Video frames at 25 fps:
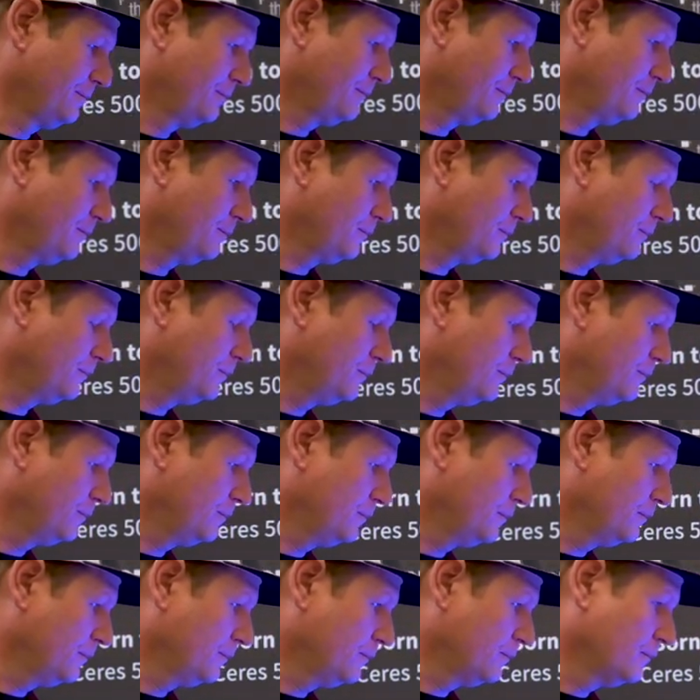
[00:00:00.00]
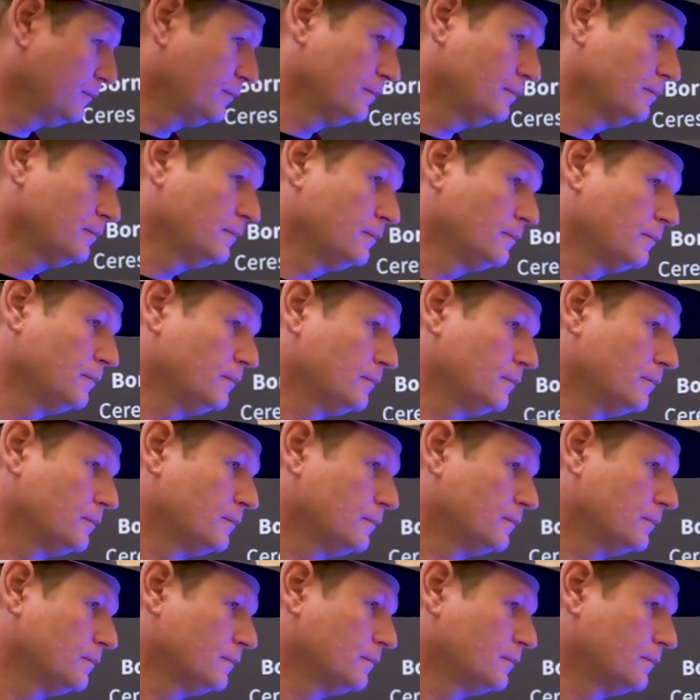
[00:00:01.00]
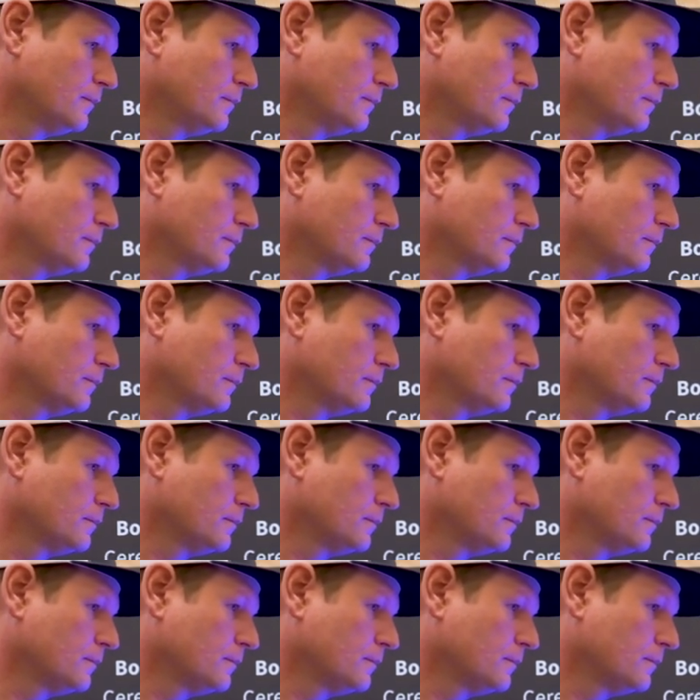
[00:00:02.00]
The person shown says nothing.